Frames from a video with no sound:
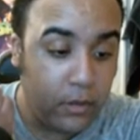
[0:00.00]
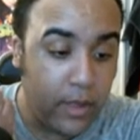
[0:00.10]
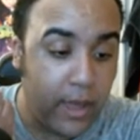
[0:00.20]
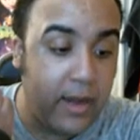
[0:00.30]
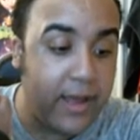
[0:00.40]

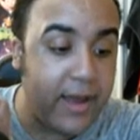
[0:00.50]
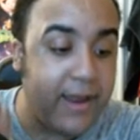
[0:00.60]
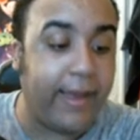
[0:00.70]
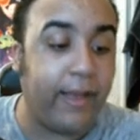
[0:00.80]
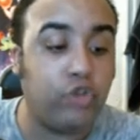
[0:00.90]
and hitting
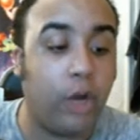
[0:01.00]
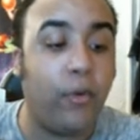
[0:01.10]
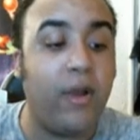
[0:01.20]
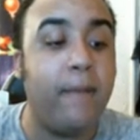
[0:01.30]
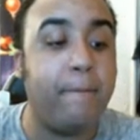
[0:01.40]
a Trouble
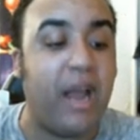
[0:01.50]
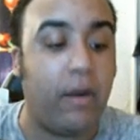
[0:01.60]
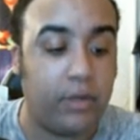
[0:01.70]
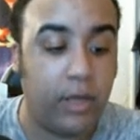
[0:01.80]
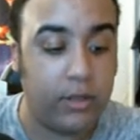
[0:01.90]
in
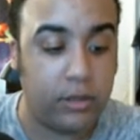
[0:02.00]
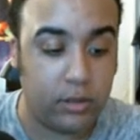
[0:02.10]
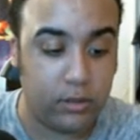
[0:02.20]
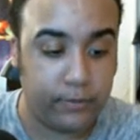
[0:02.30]
Paradise.